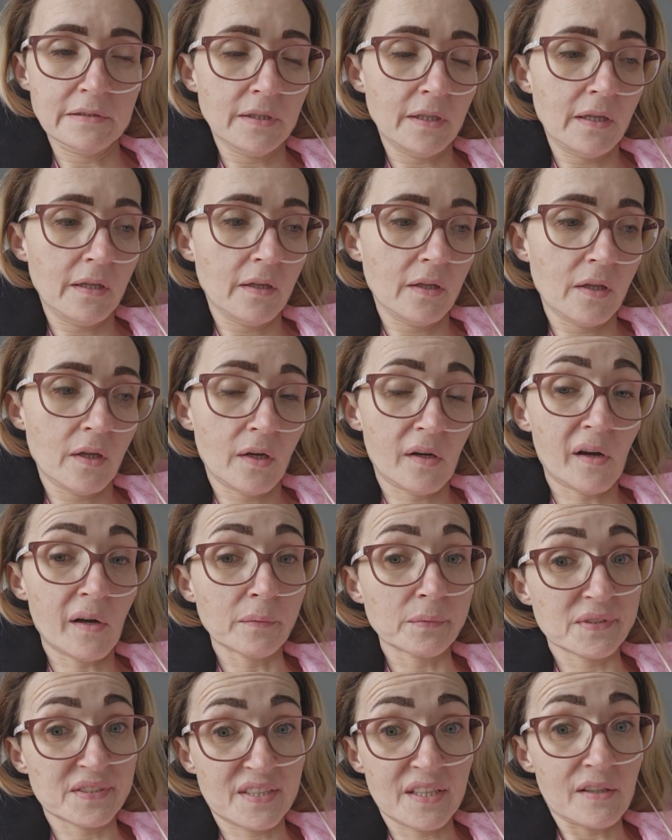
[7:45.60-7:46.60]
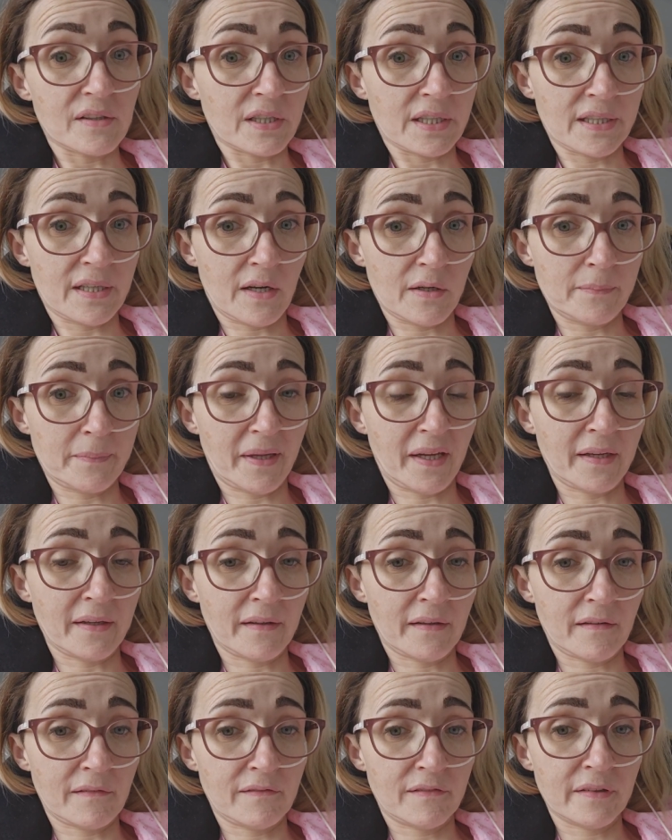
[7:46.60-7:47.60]
I was secretly hoping for the
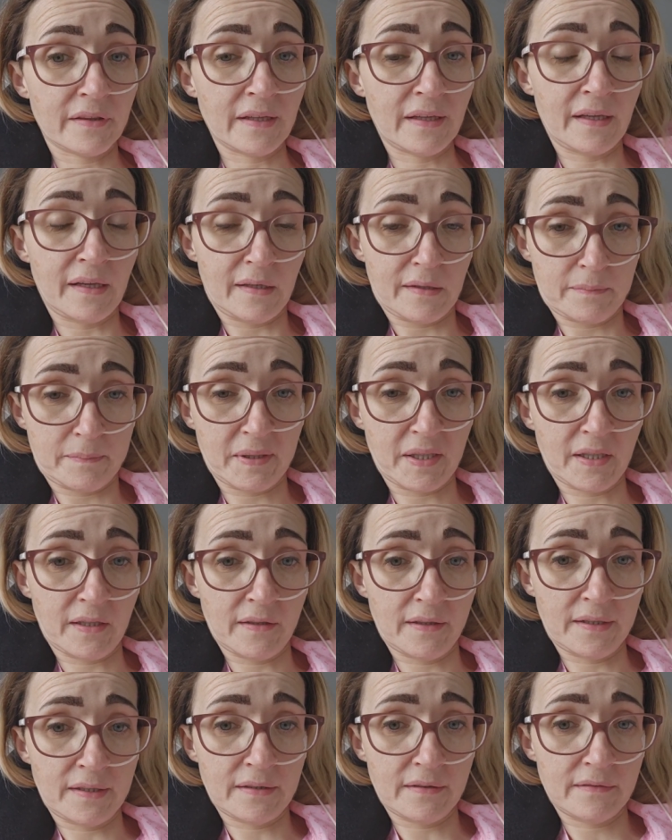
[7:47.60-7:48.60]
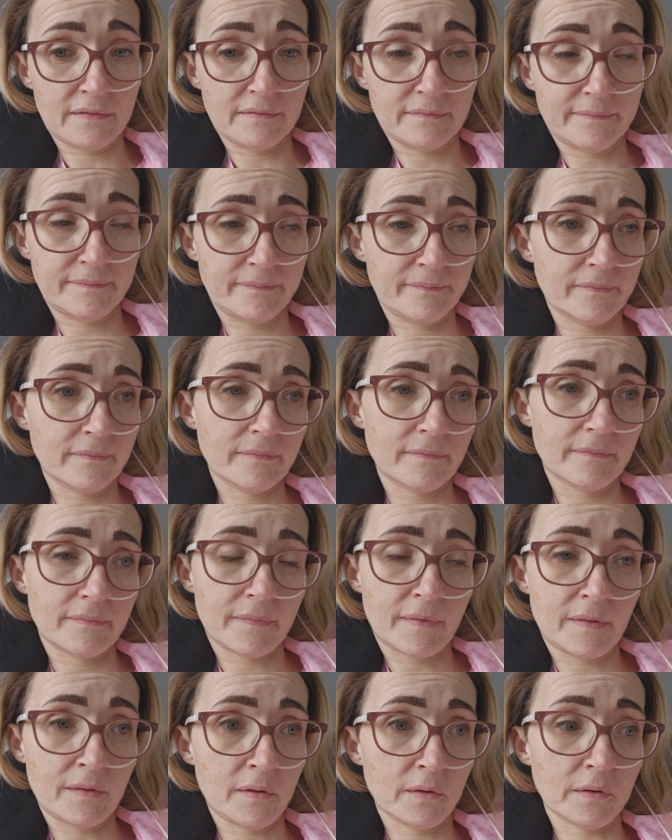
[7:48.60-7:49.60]
Hickman line. I'm not
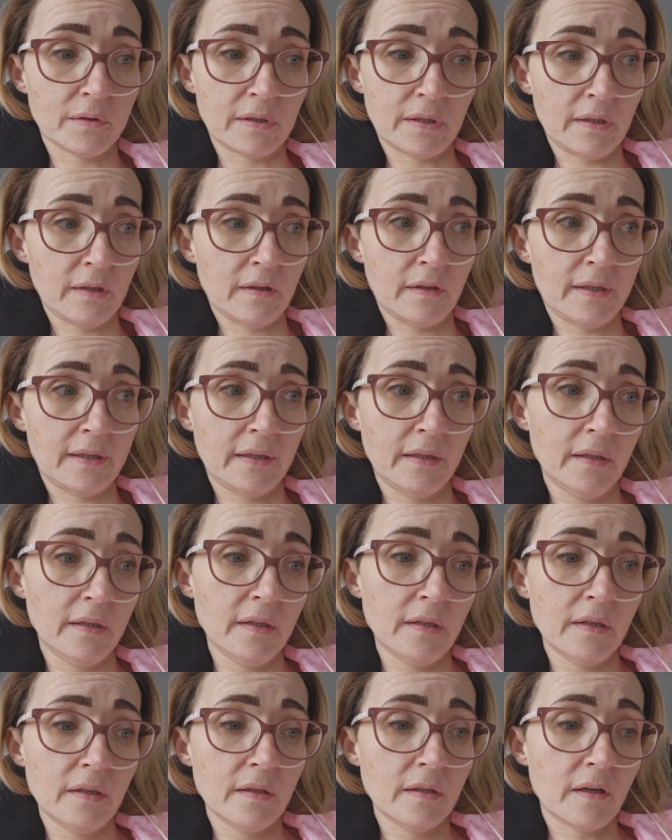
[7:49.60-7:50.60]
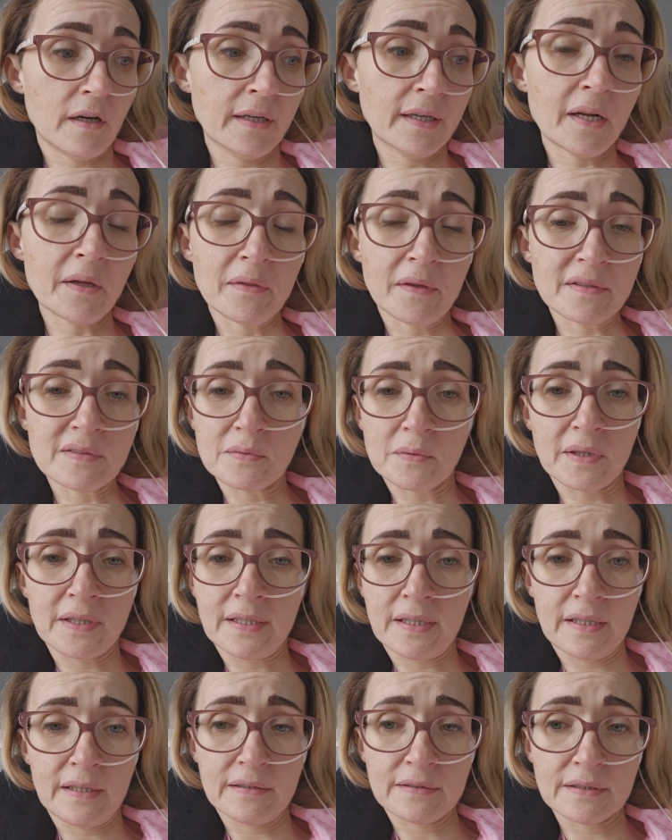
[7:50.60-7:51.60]
gonna lie. I know that's what I need
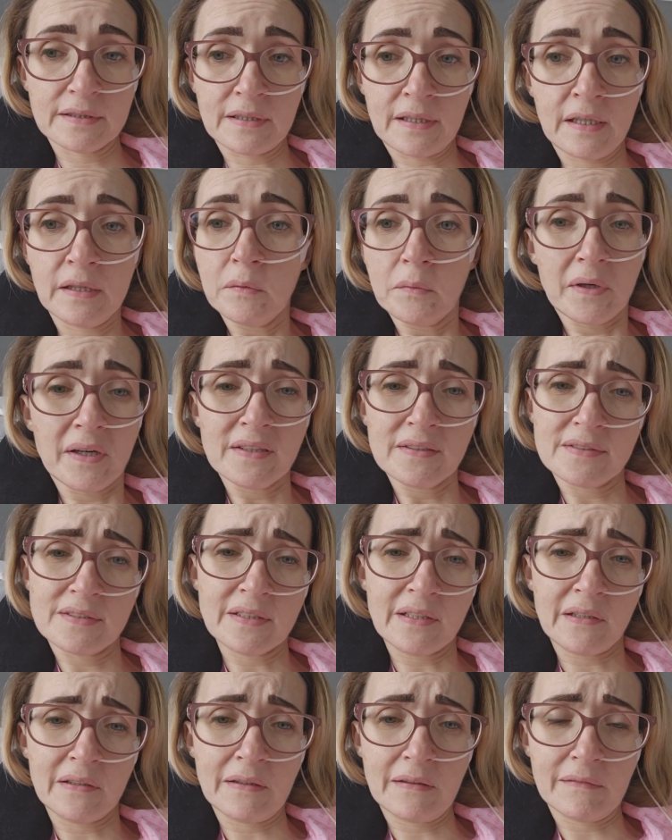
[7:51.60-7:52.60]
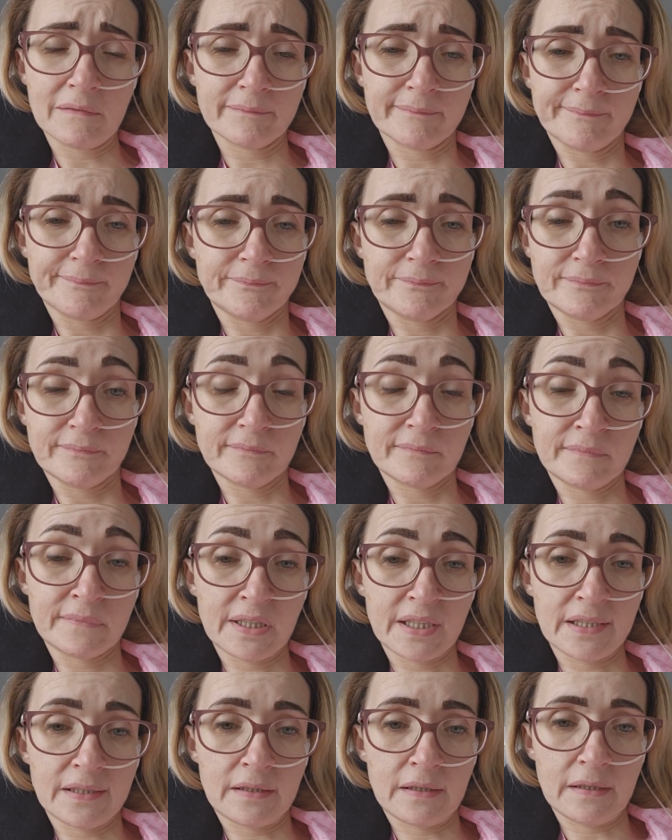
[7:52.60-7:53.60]
anyway, so, but
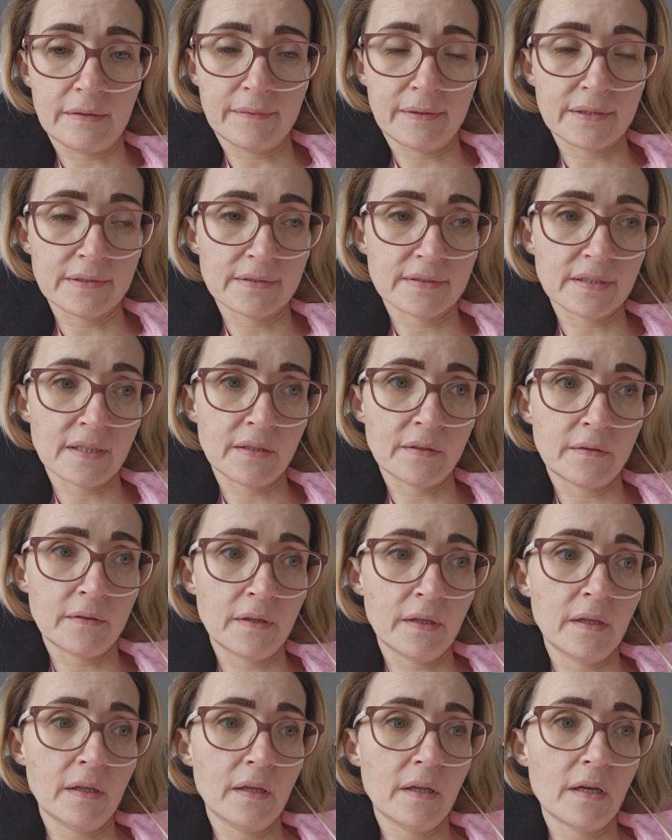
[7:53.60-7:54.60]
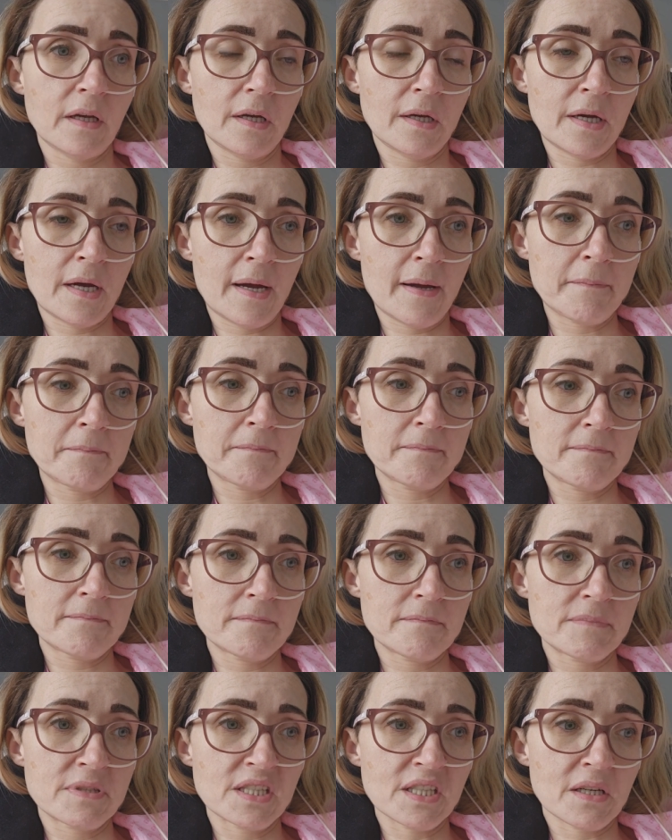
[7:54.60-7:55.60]
anyway, so um,
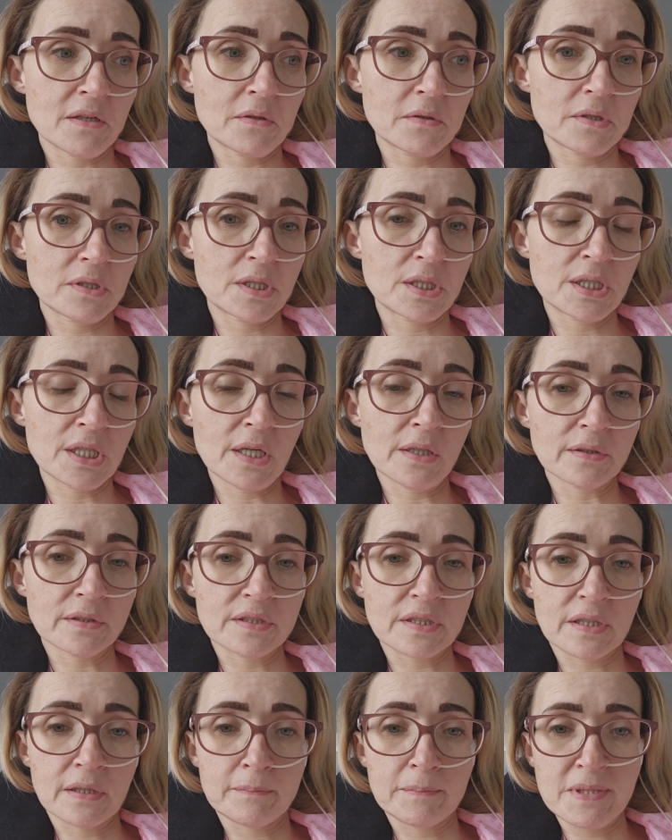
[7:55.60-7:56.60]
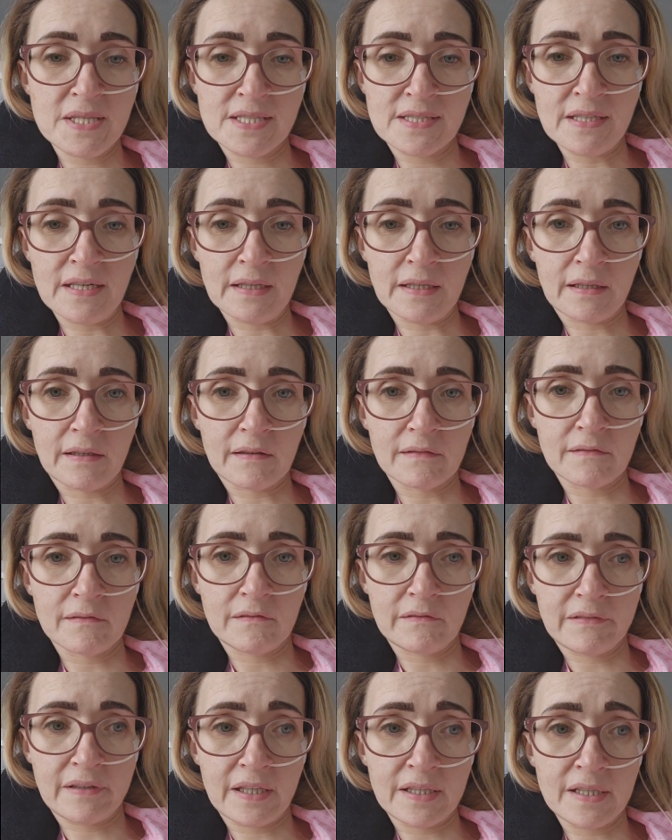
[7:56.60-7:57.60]
so she looked at the basilic
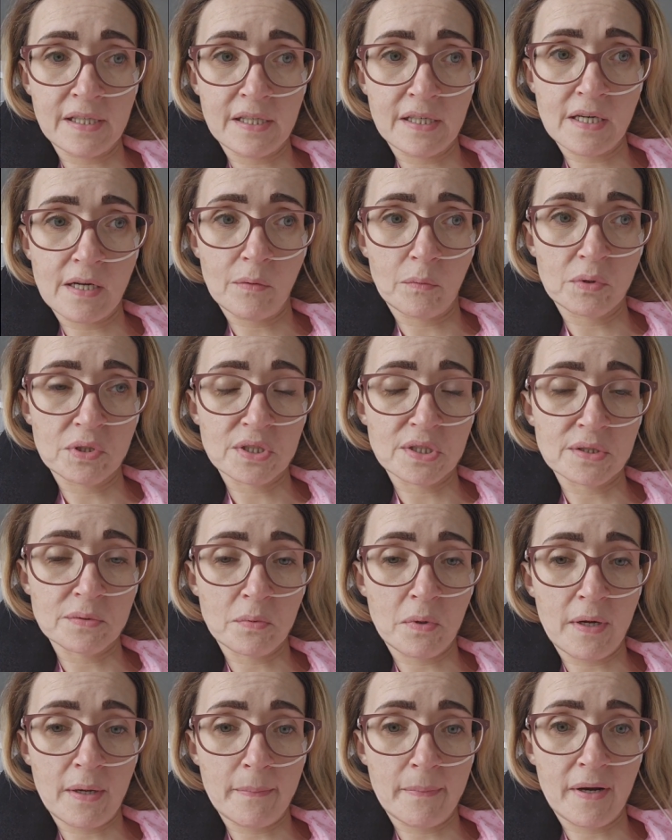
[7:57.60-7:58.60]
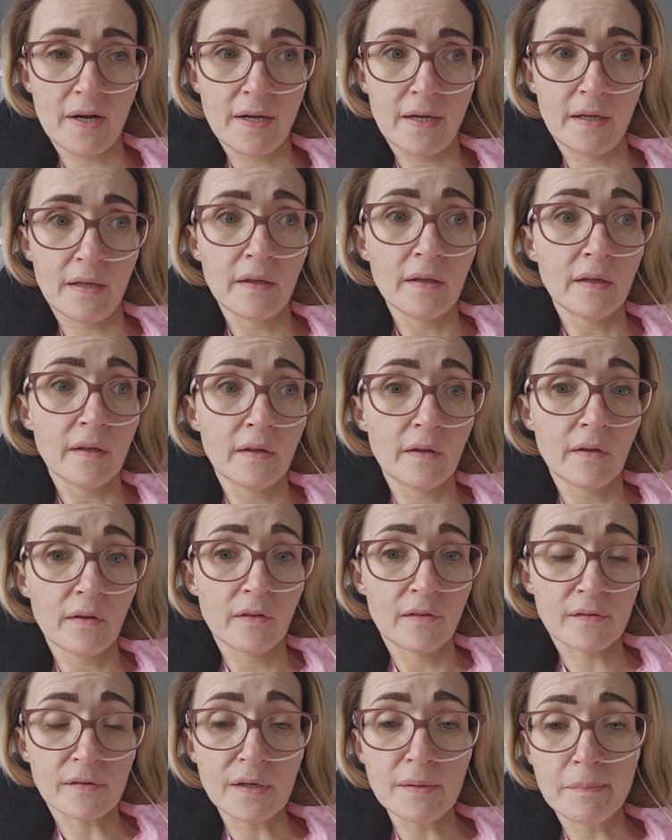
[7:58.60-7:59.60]
vein, which is where my three previous